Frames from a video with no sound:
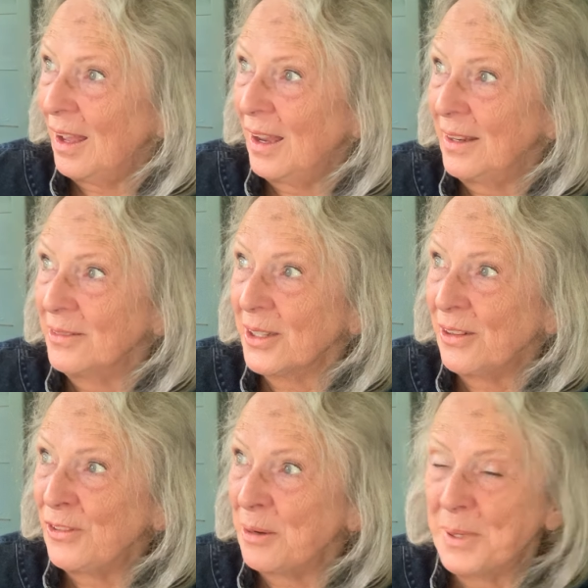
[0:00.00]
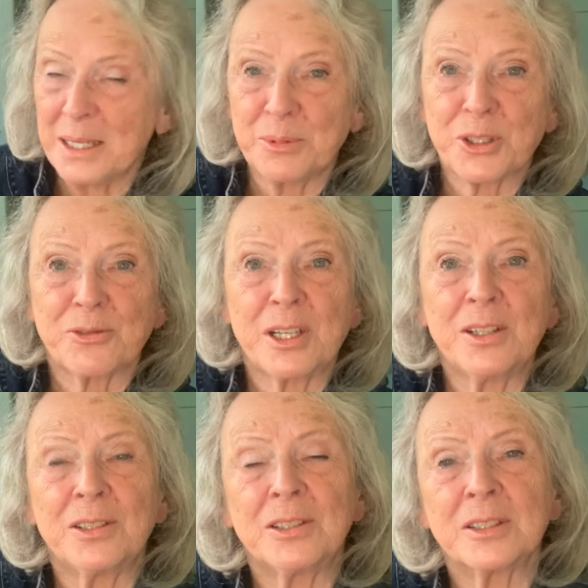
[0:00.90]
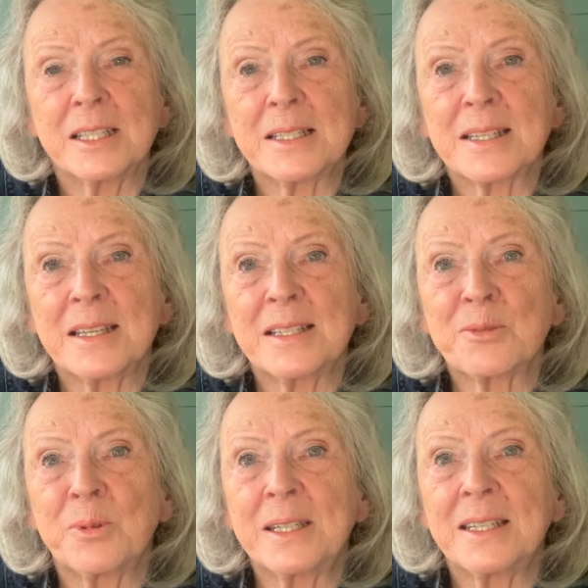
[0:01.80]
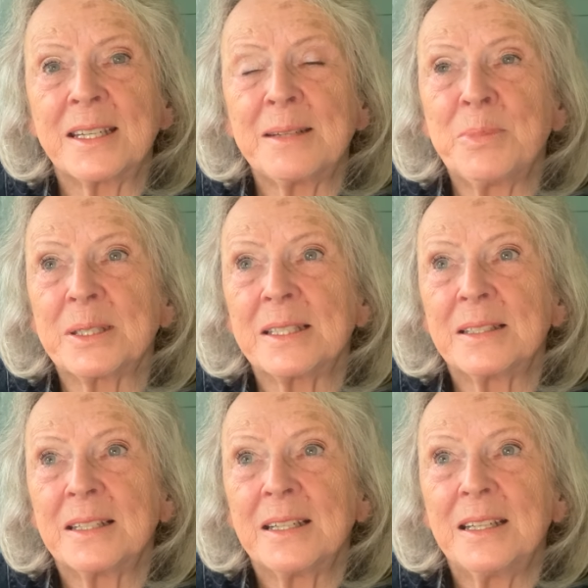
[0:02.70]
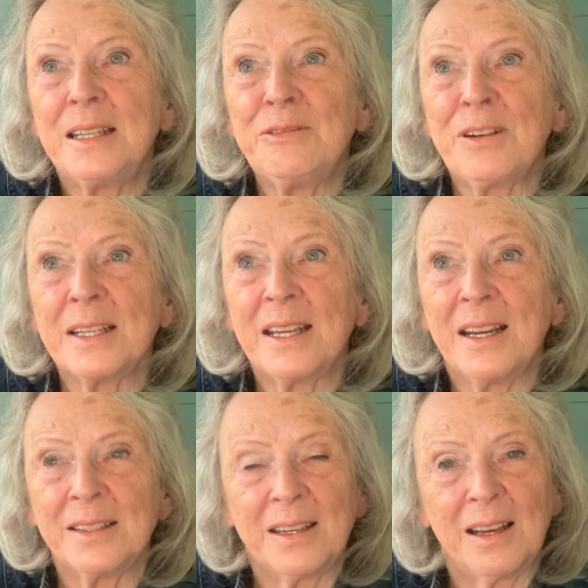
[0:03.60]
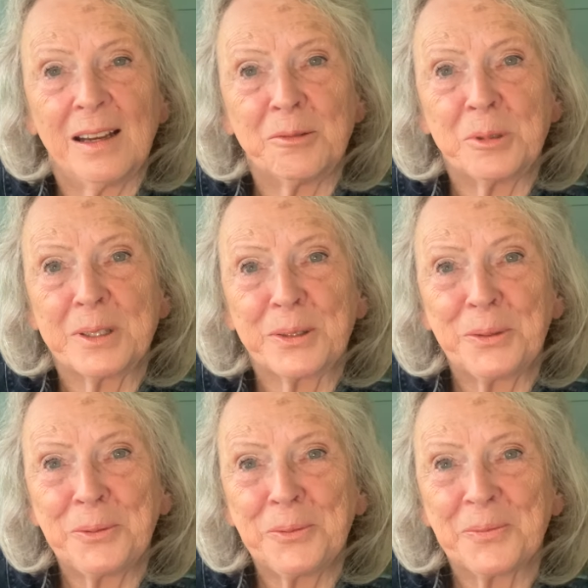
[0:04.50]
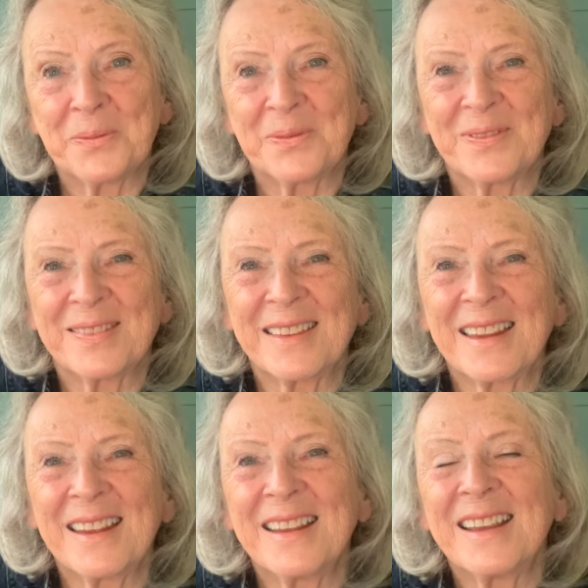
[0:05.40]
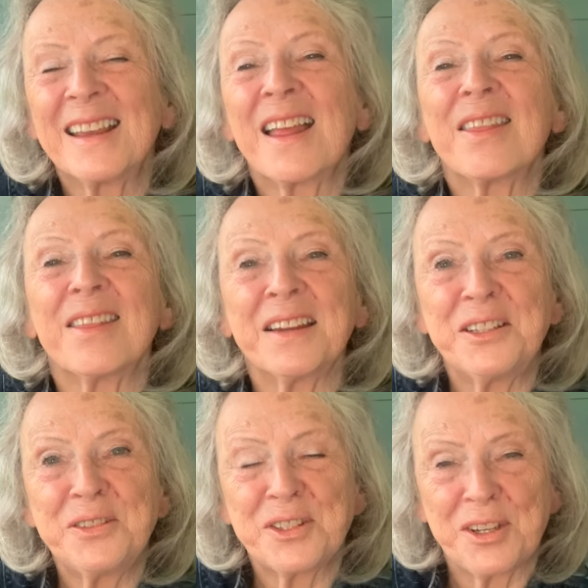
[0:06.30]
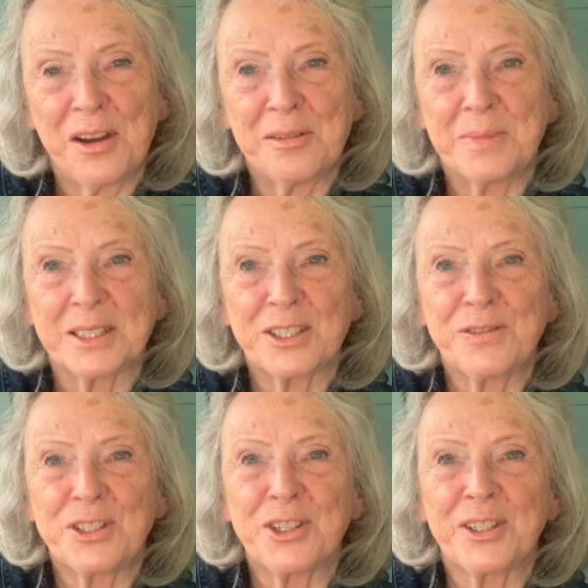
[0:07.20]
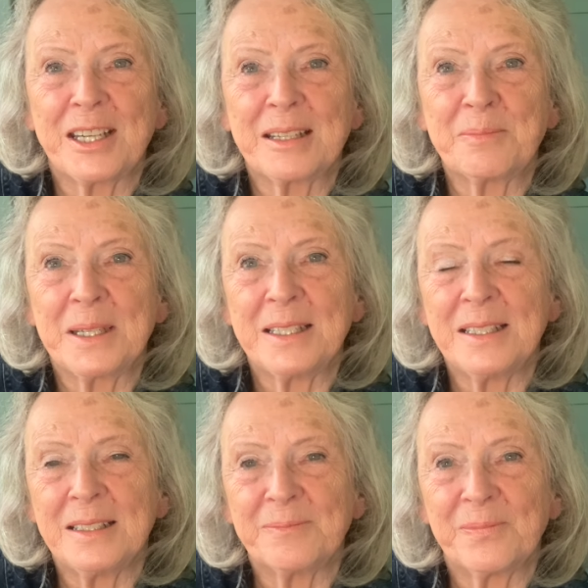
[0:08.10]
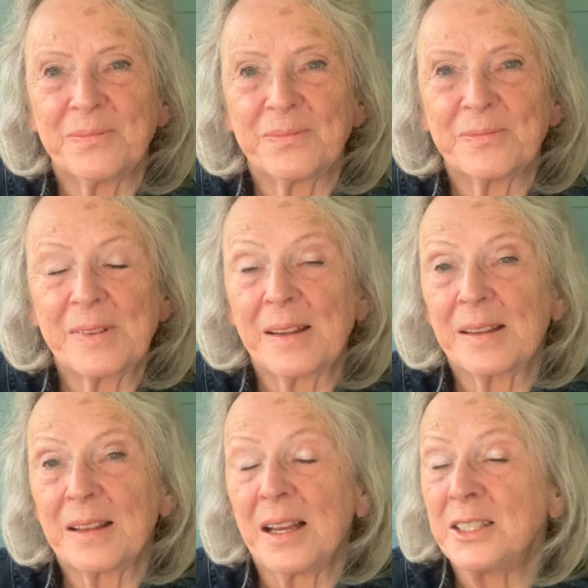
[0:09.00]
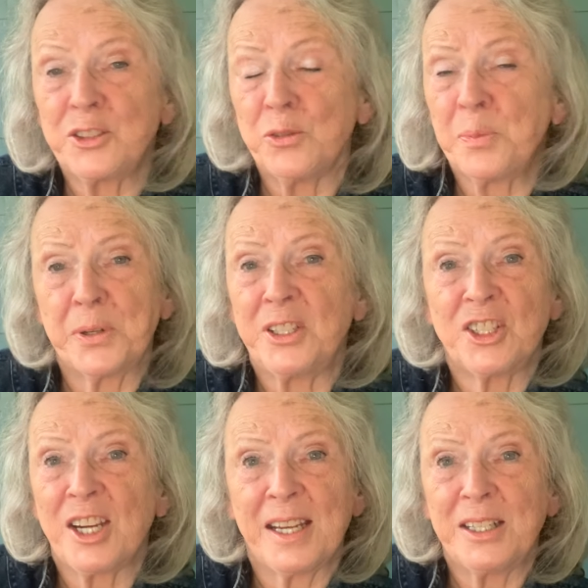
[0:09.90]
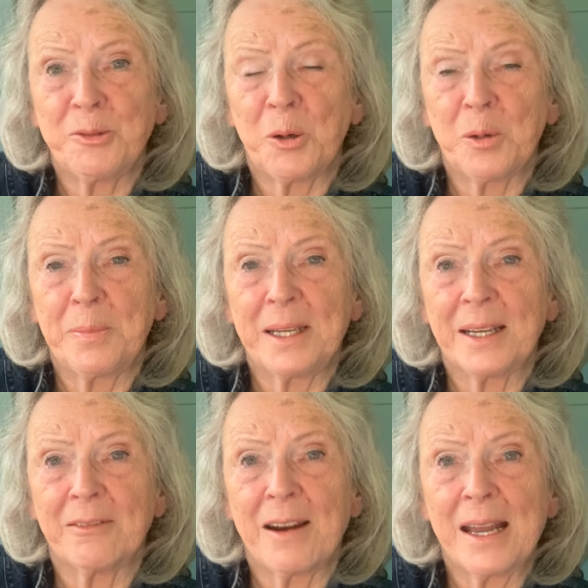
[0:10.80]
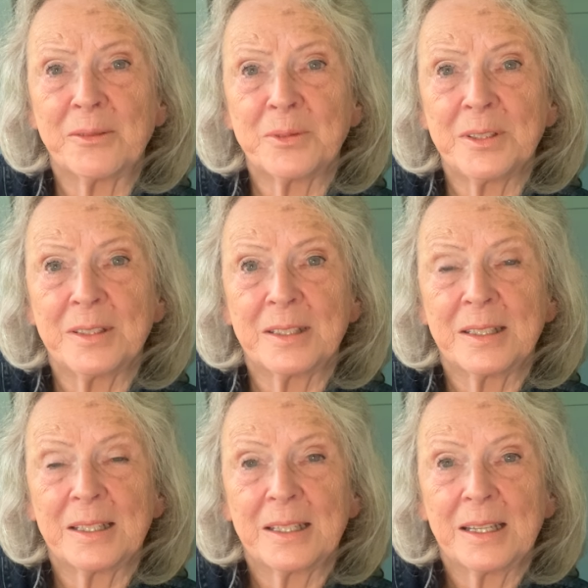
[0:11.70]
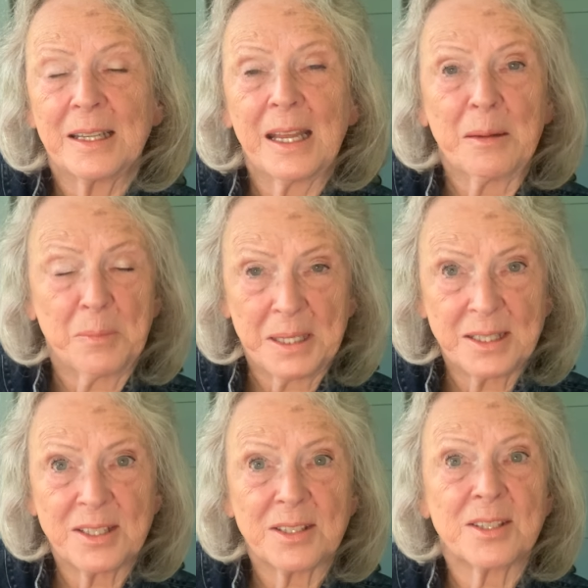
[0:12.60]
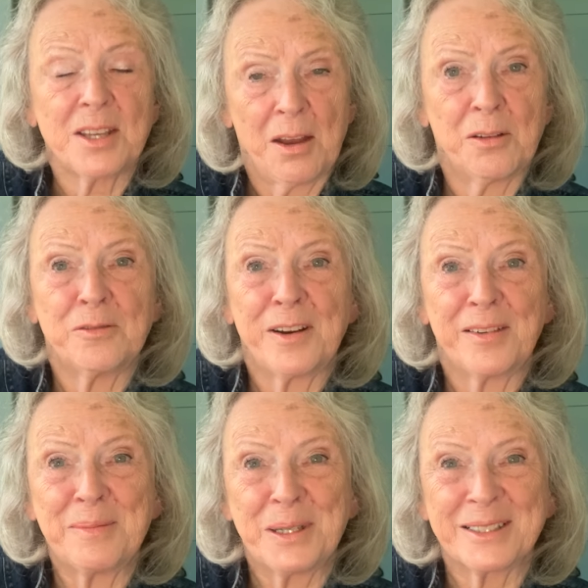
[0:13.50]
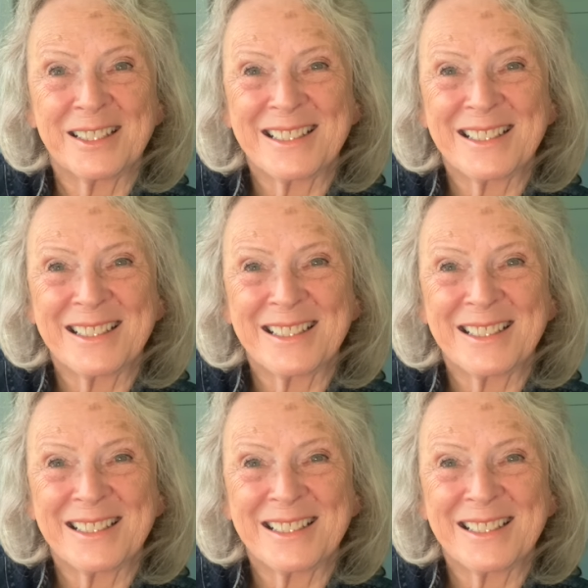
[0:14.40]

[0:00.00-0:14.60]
I don't know if I'll be able to record. It's windy, but if I can, I will do. Thank you so much for joining me. I do appreciate you all being around. It means so very much.